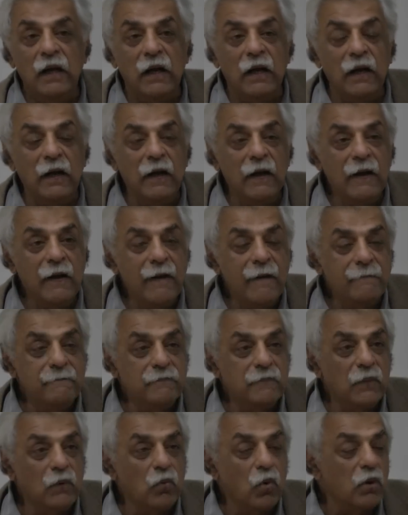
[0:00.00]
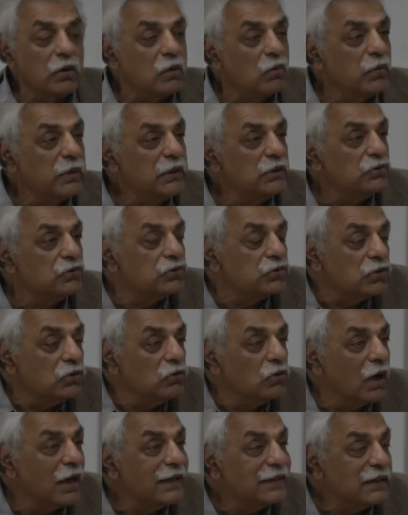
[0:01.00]
What are we to
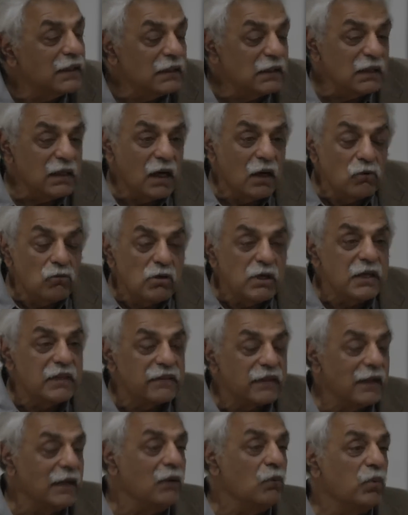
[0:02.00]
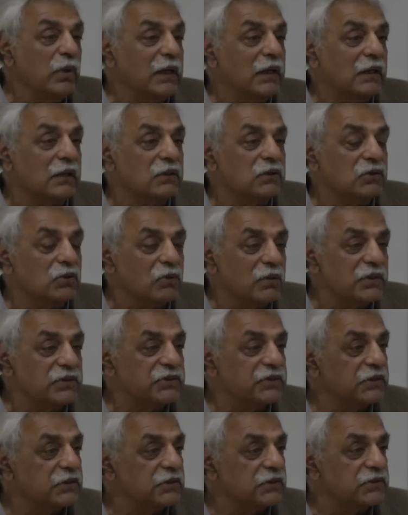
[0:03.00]
do? I think the only thing we can do
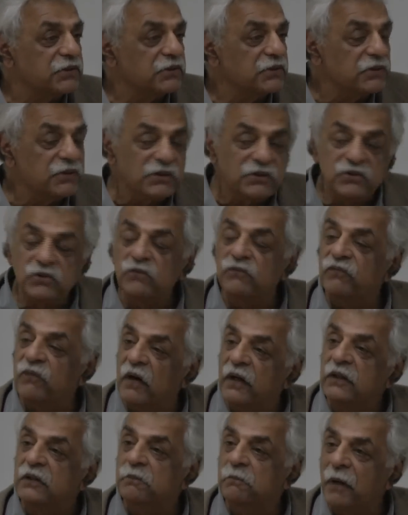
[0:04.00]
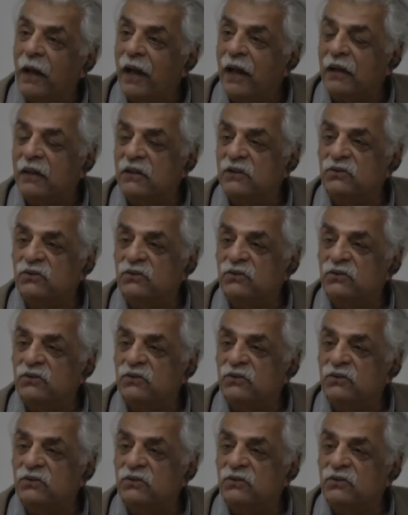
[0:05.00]
as citizens is to fight back,